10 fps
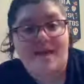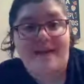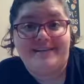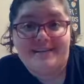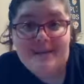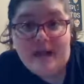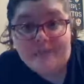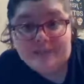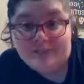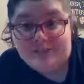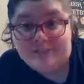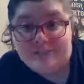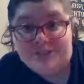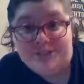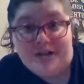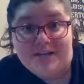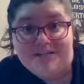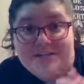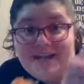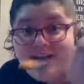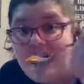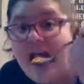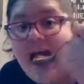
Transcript: I did not put too much sauce in it.